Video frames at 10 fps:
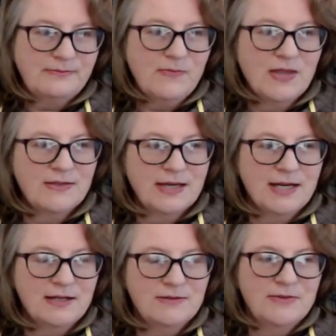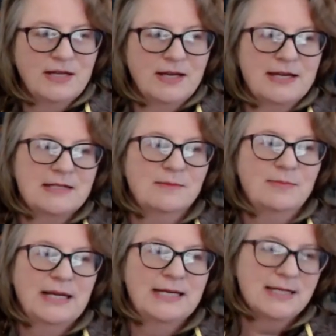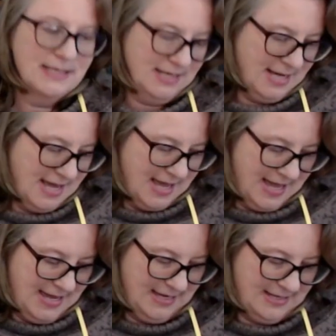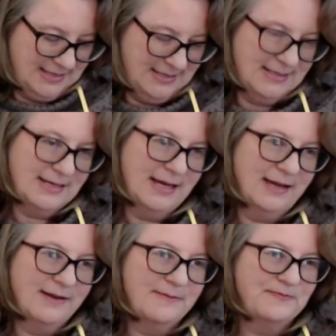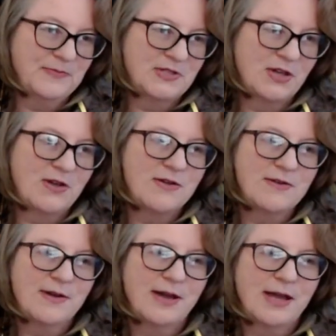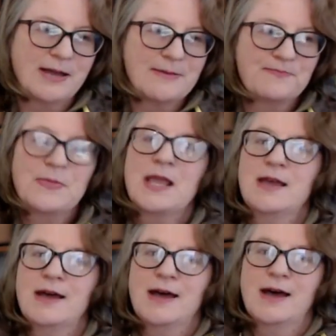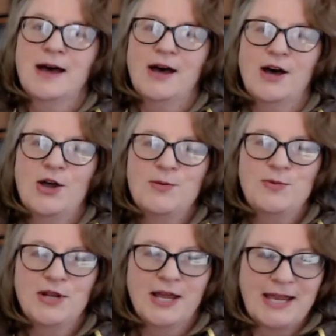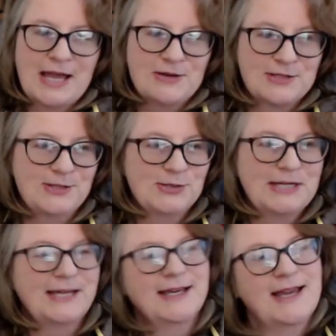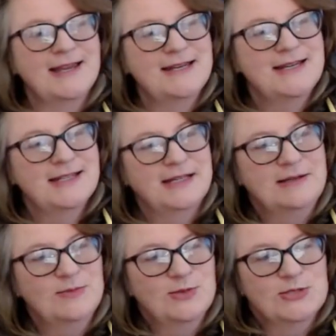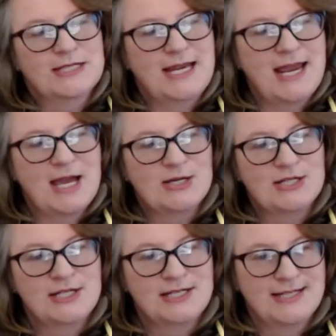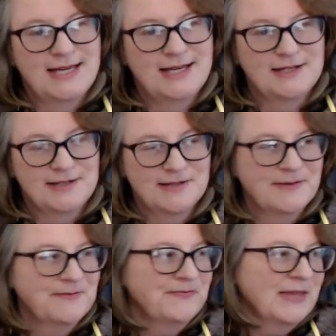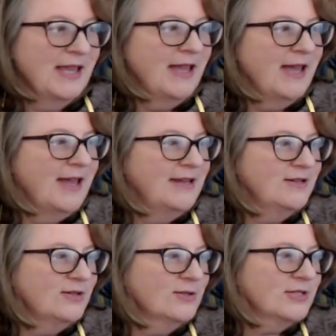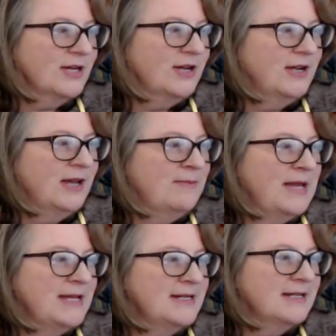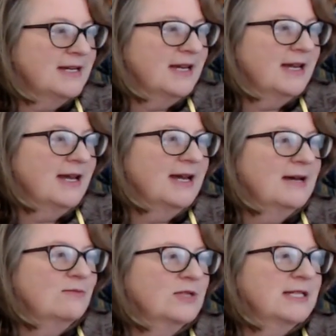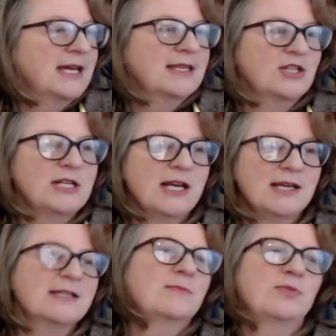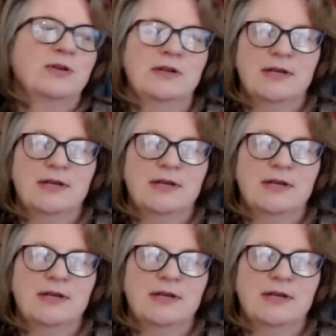the colour of the lighter blend, and so I hope you like how it's looking, and we'll see how it turns out. And also Amanda was saying that she likes to put